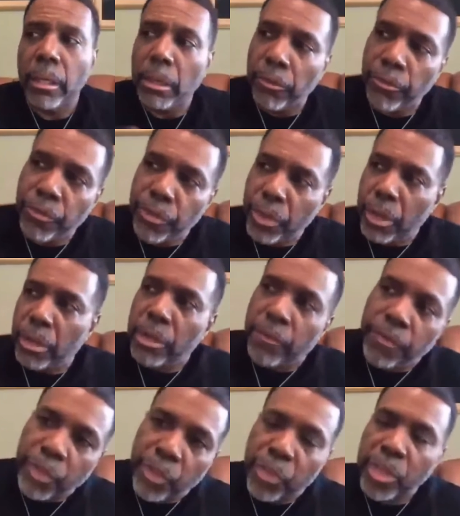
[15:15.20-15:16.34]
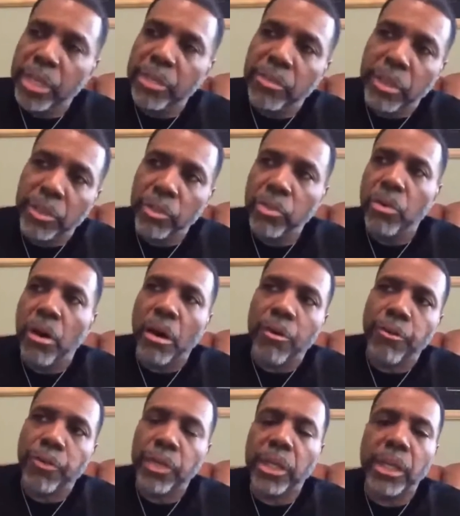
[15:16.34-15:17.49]
if if the things that you are
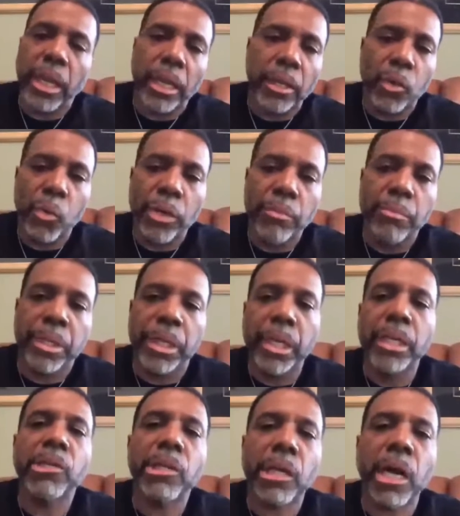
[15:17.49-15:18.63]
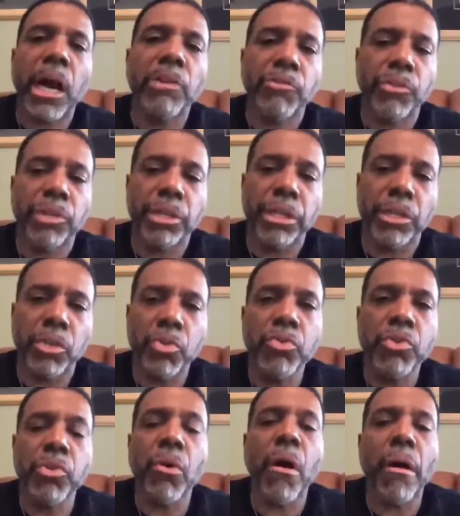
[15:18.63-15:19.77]
affiliated with begin to contradict who
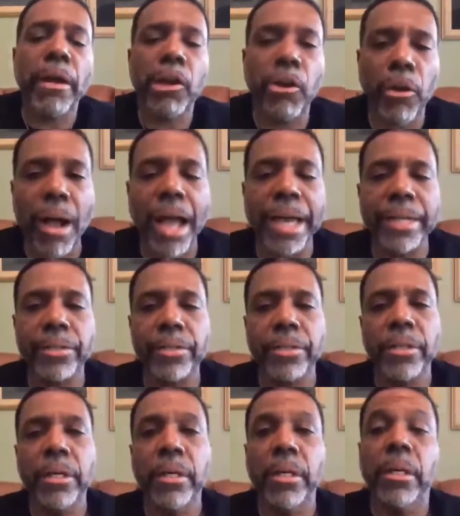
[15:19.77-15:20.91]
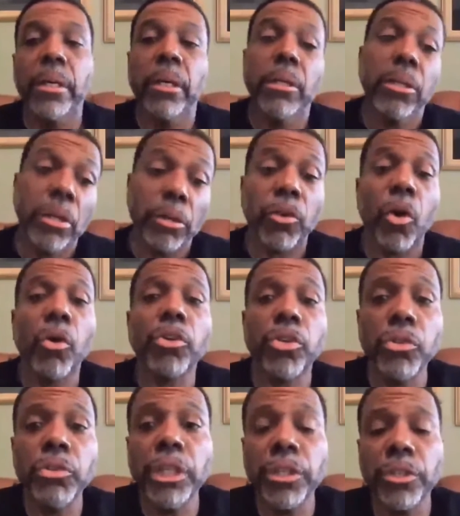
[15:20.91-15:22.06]
you are in Christ, then of course
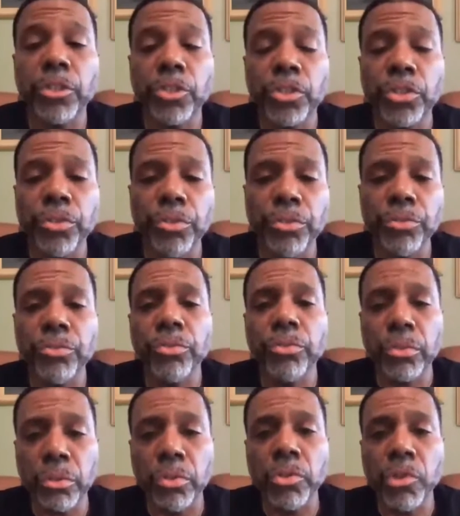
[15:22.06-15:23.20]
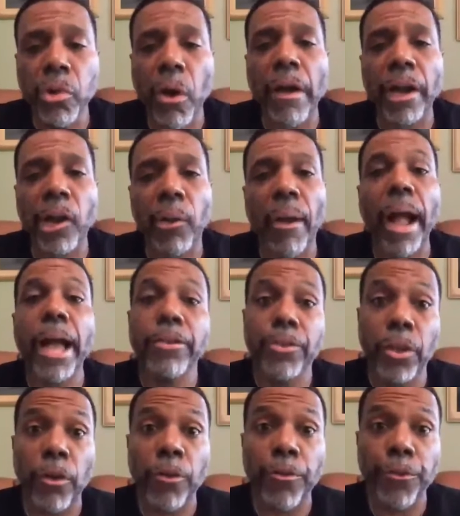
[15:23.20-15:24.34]
you need to choose who you are in
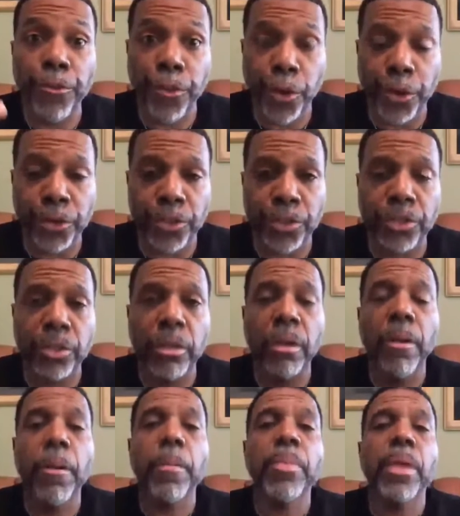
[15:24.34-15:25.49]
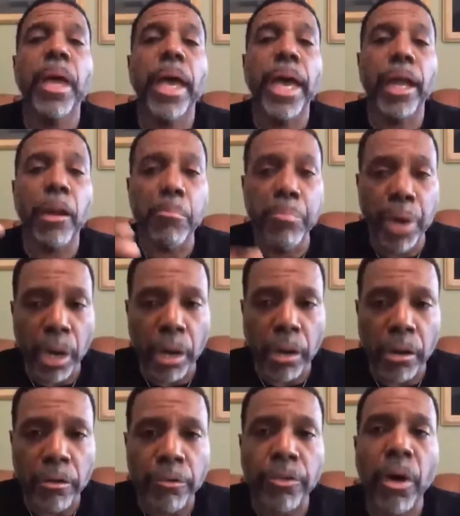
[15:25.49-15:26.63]
Christ first and
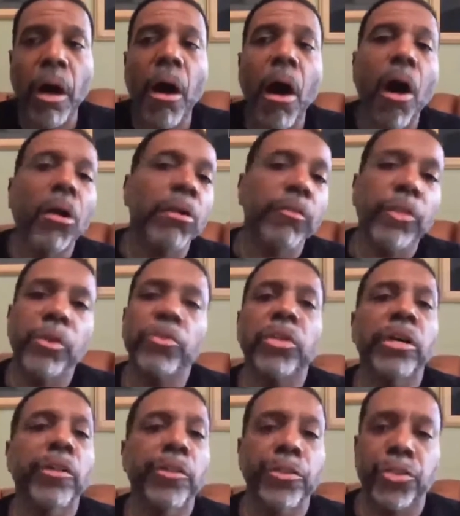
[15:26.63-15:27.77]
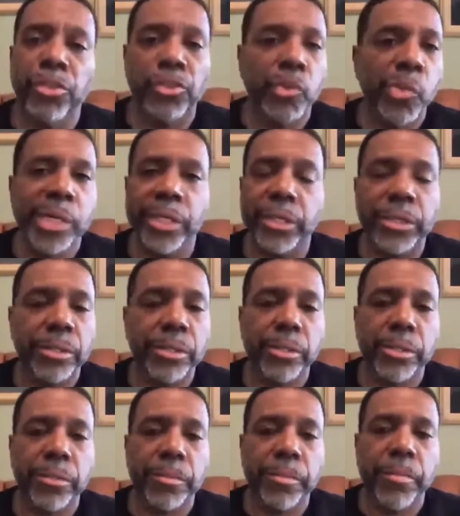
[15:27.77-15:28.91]
above all of those other situations.